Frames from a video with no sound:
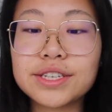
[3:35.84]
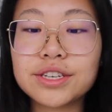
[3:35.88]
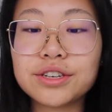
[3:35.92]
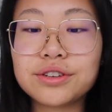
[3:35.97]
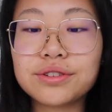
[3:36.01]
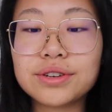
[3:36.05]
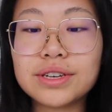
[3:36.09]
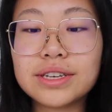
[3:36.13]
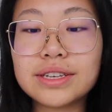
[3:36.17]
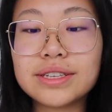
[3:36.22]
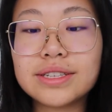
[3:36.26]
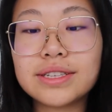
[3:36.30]

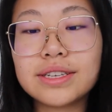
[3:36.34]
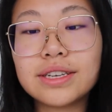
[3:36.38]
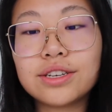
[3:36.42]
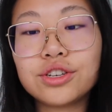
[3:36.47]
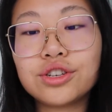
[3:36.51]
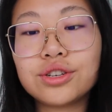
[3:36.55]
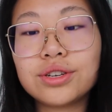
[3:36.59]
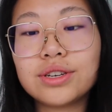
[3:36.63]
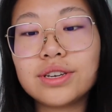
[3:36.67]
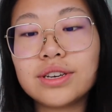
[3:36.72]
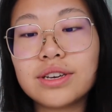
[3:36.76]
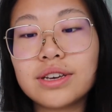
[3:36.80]
degree
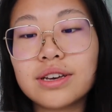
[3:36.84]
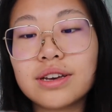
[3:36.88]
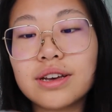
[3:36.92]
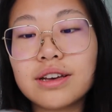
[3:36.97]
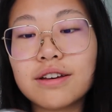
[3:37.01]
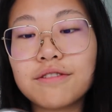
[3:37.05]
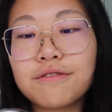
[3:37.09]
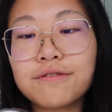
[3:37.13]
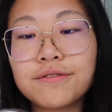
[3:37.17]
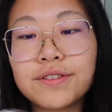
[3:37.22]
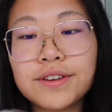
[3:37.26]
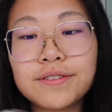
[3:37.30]

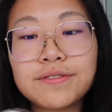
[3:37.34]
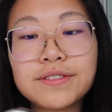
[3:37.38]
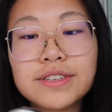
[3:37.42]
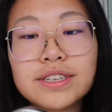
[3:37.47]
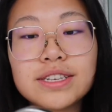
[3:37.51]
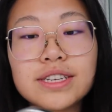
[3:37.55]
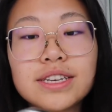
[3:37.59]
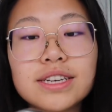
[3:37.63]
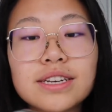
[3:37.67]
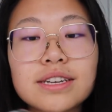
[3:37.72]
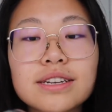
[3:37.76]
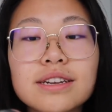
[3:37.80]
CG
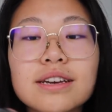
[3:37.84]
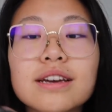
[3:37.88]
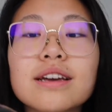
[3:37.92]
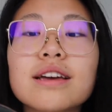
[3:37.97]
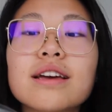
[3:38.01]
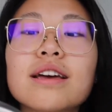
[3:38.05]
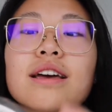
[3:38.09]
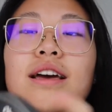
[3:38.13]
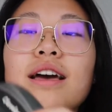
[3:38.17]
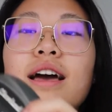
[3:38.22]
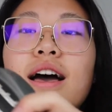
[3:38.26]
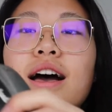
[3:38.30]
15,
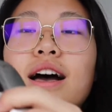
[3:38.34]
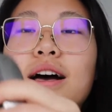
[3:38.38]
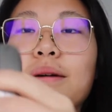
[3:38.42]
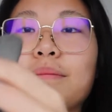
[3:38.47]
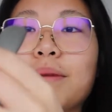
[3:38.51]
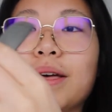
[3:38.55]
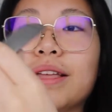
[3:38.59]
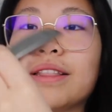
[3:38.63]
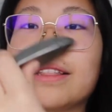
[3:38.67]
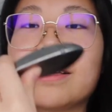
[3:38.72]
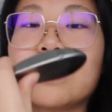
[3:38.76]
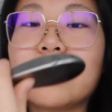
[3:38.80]

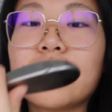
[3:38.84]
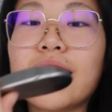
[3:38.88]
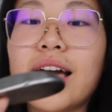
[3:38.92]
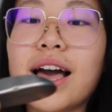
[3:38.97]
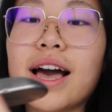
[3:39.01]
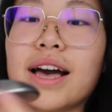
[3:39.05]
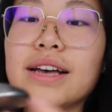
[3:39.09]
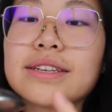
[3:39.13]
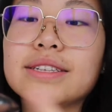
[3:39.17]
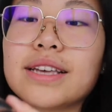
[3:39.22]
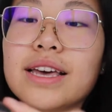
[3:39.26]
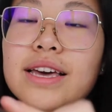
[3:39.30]
and then it
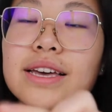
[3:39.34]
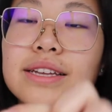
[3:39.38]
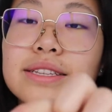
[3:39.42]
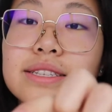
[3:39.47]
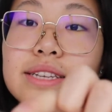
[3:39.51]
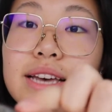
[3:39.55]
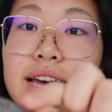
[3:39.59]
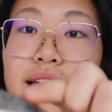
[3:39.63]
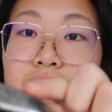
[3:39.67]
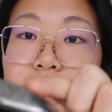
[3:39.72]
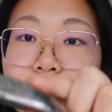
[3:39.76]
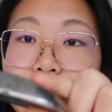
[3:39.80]
has a
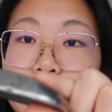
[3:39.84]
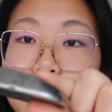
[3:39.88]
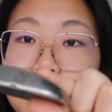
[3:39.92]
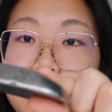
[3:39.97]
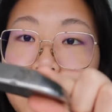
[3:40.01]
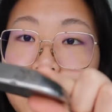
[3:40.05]
10